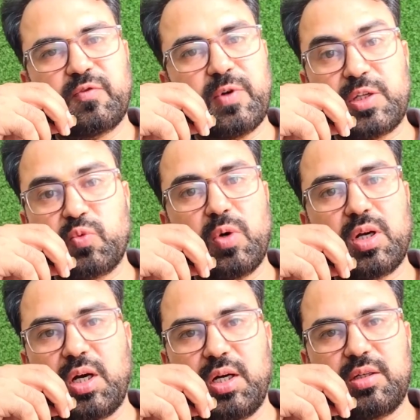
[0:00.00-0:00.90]
First
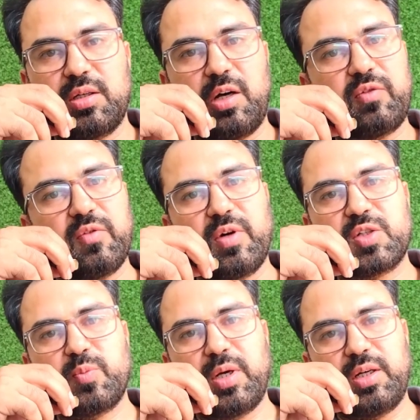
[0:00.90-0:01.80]
work hard, after
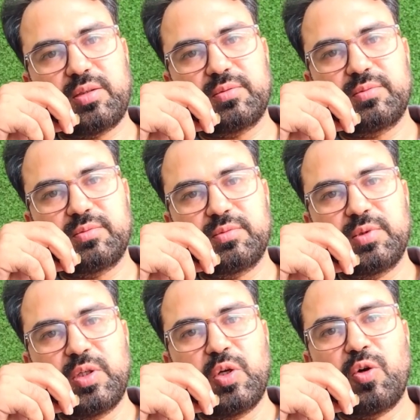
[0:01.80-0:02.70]
work smart.
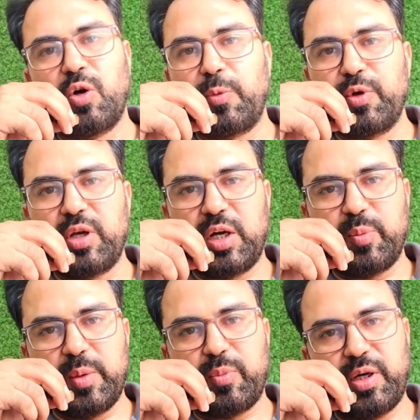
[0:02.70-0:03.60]
Hope you get
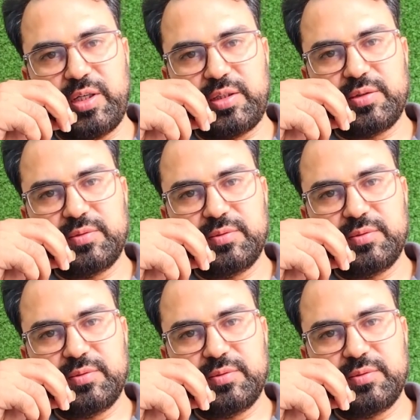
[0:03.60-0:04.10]
my point.